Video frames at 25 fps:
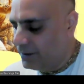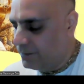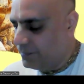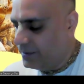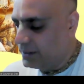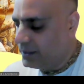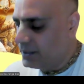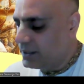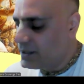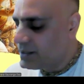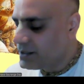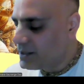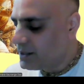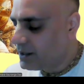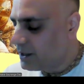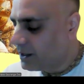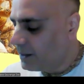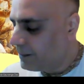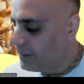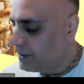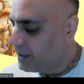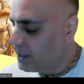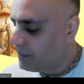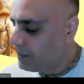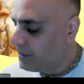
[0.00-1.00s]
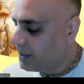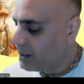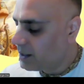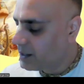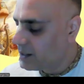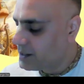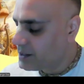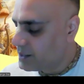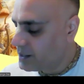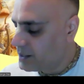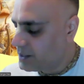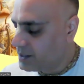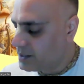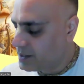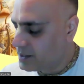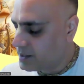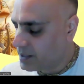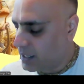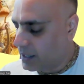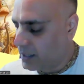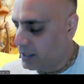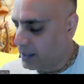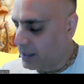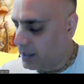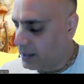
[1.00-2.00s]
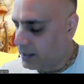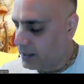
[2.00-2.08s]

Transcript: When there is an epidemic disease, an